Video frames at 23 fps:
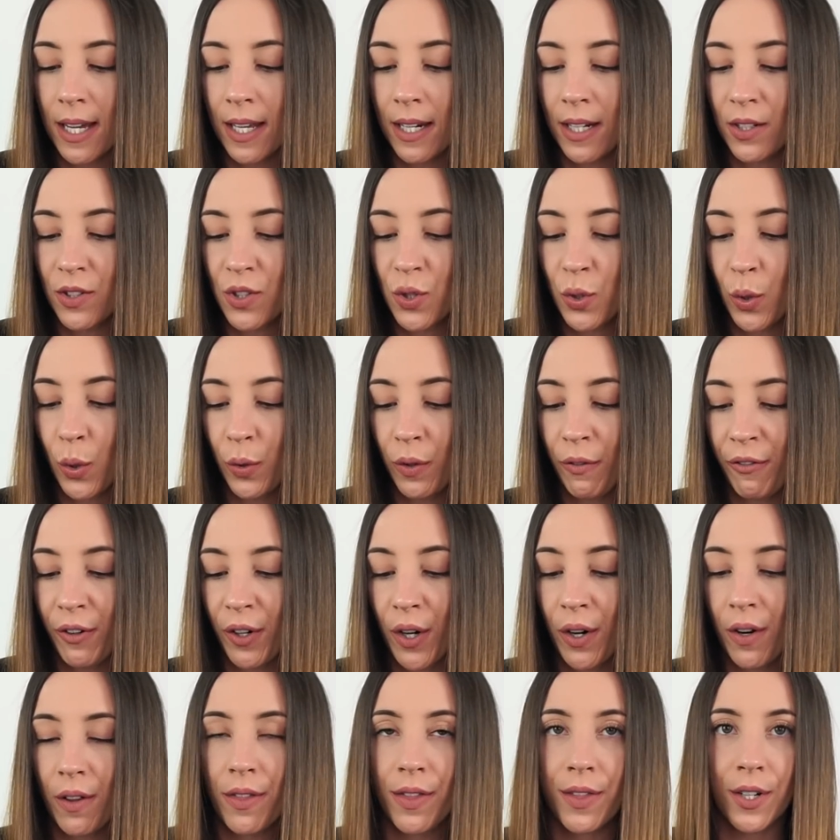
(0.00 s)
and it sold
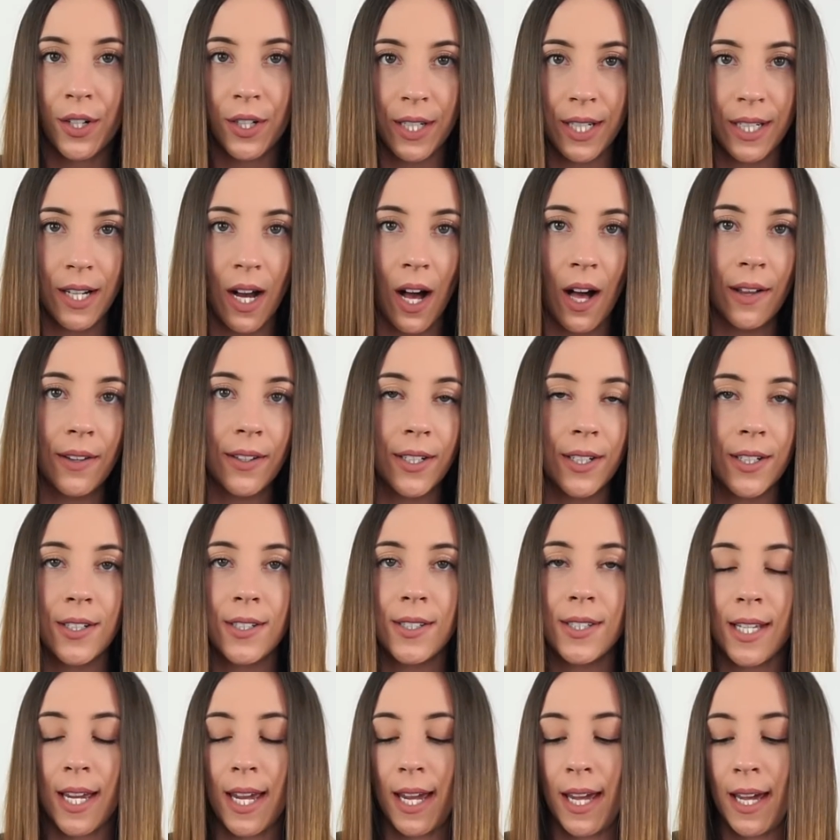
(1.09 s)
for
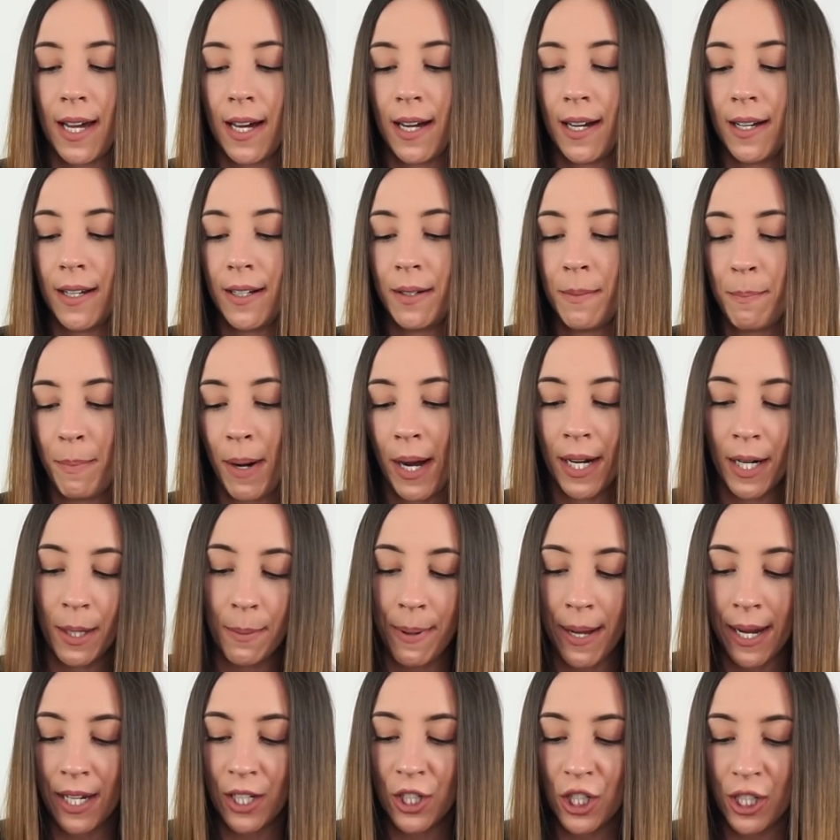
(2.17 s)
$30, and buyer
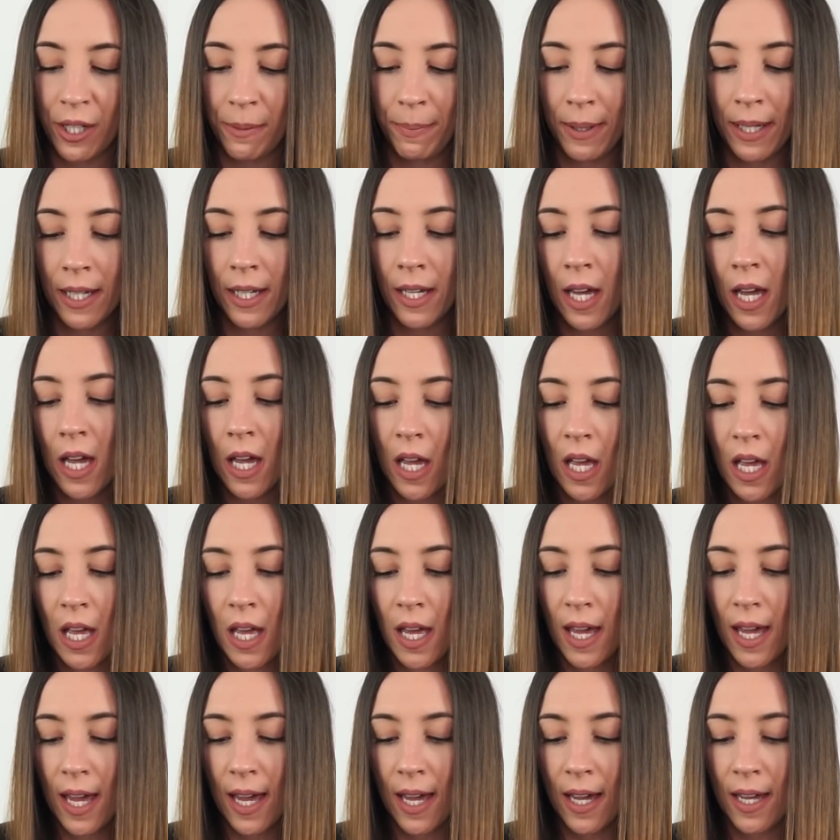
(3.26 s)
paid shipping,
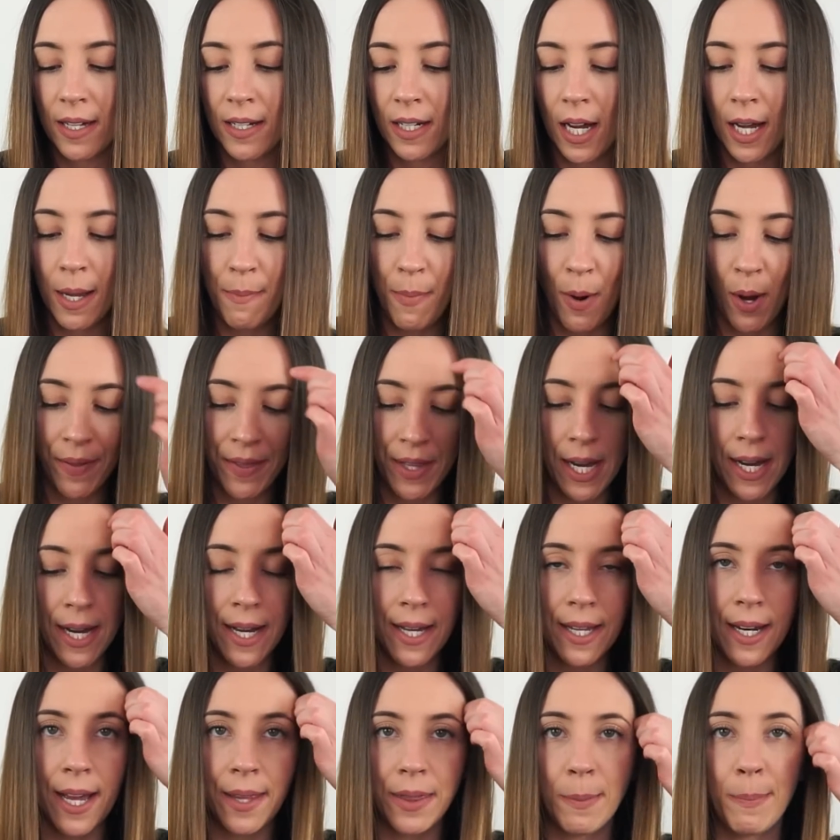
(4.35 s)
and I bought
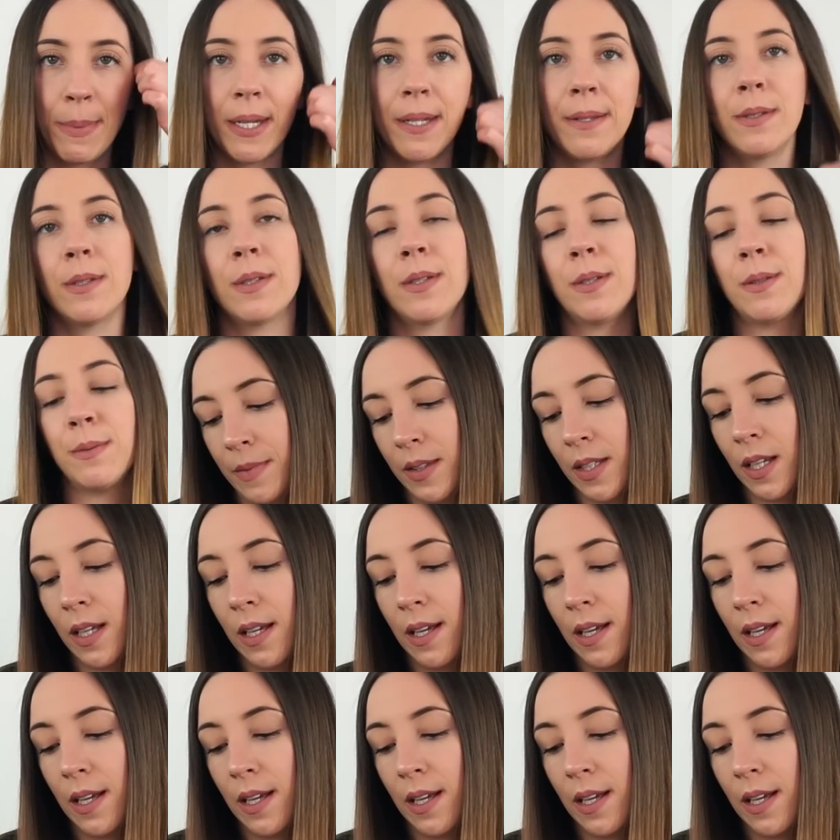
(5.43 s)
that at the bins.